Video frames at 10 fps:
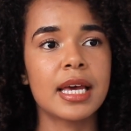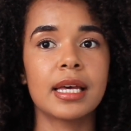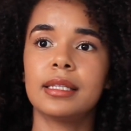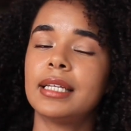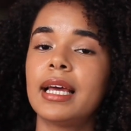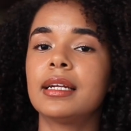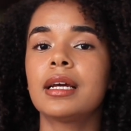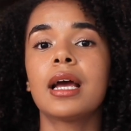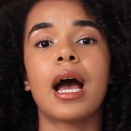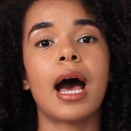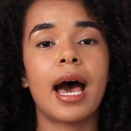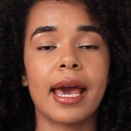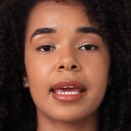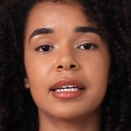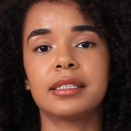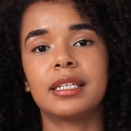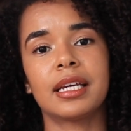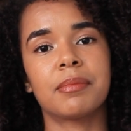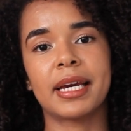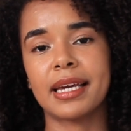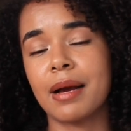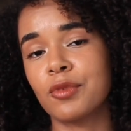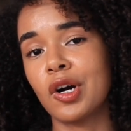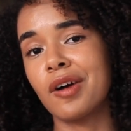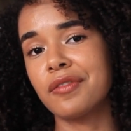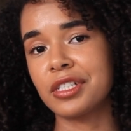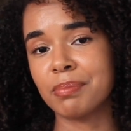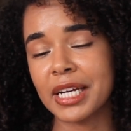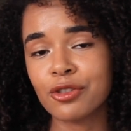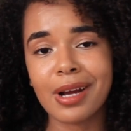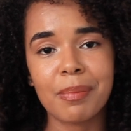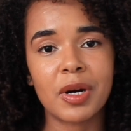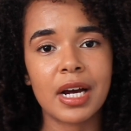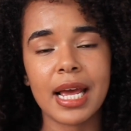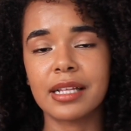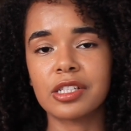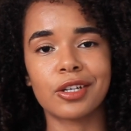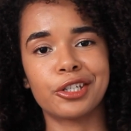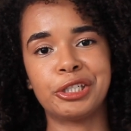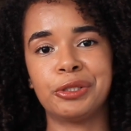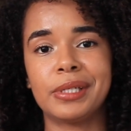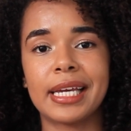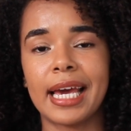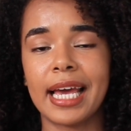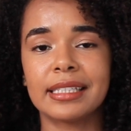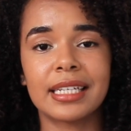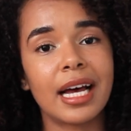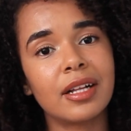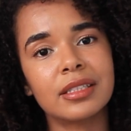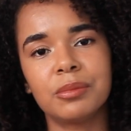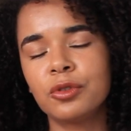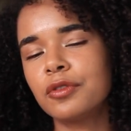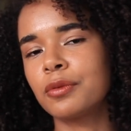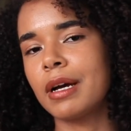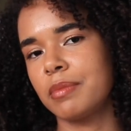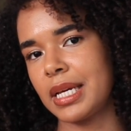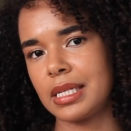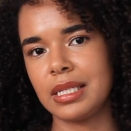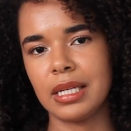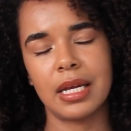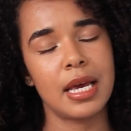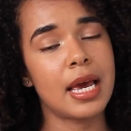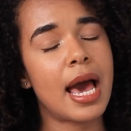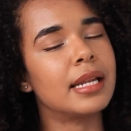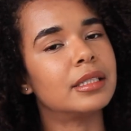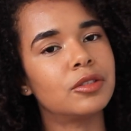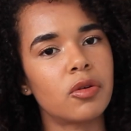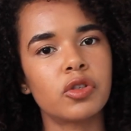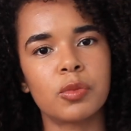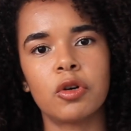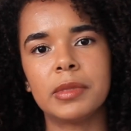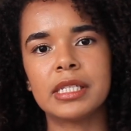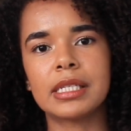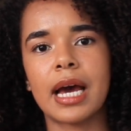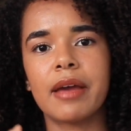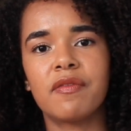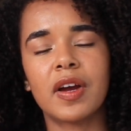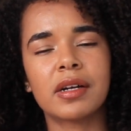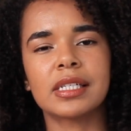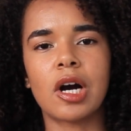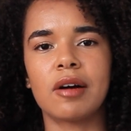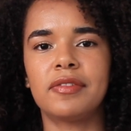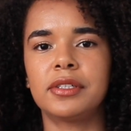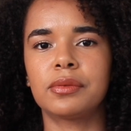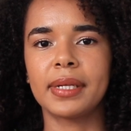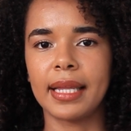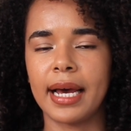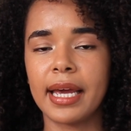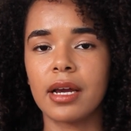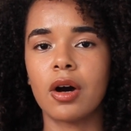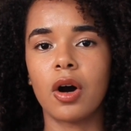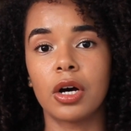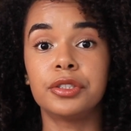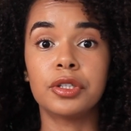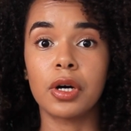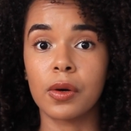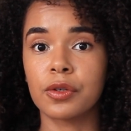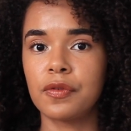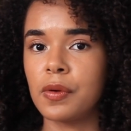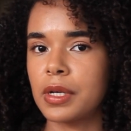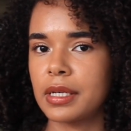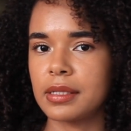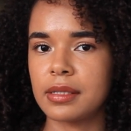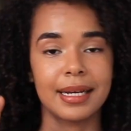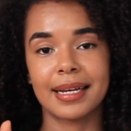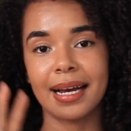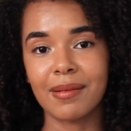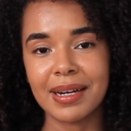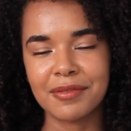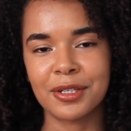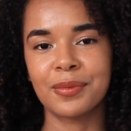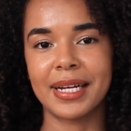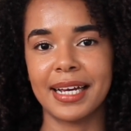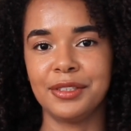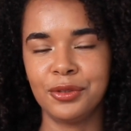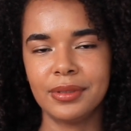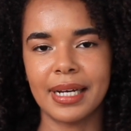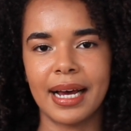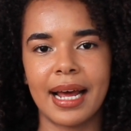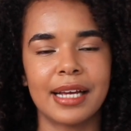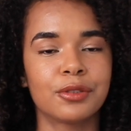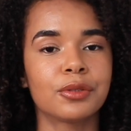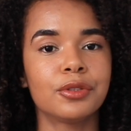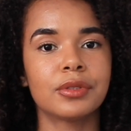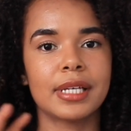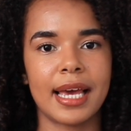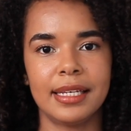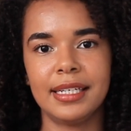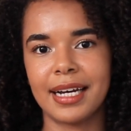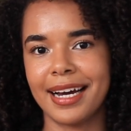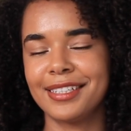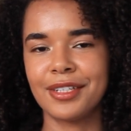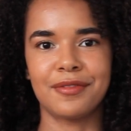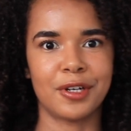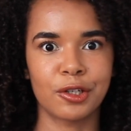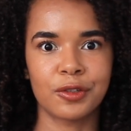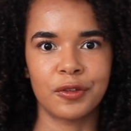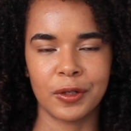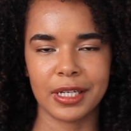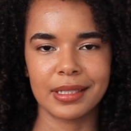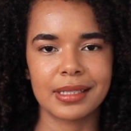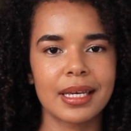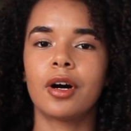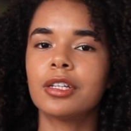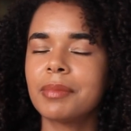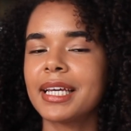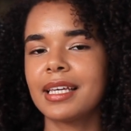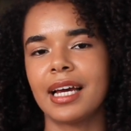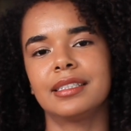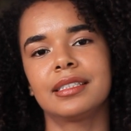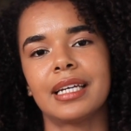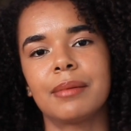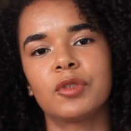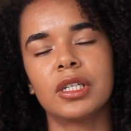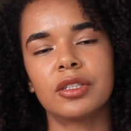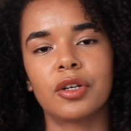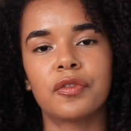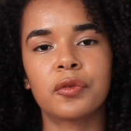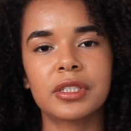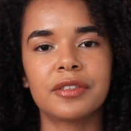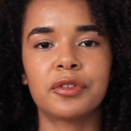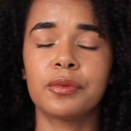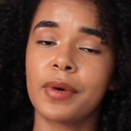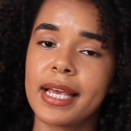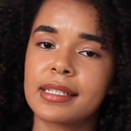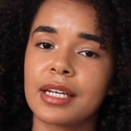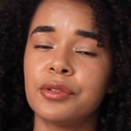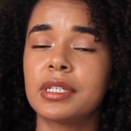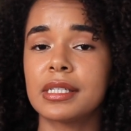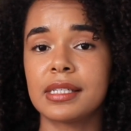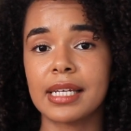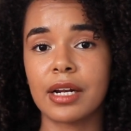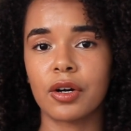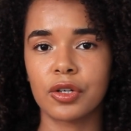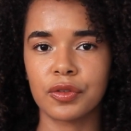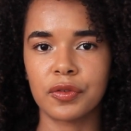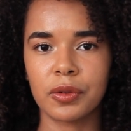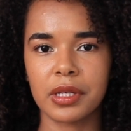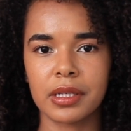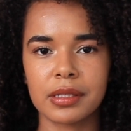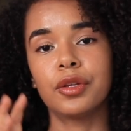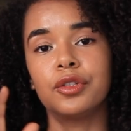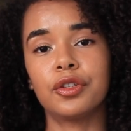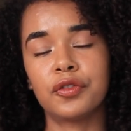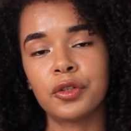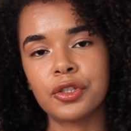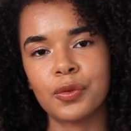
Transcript: then I take my camera off my tripod and start shooting handheld and move around my scene. And in those moments, I very often rely on autofocus. However, when I do that, I don't use any kind of autofocus. On my Canon camera, there are 4 different ways that you can set autofocus. The first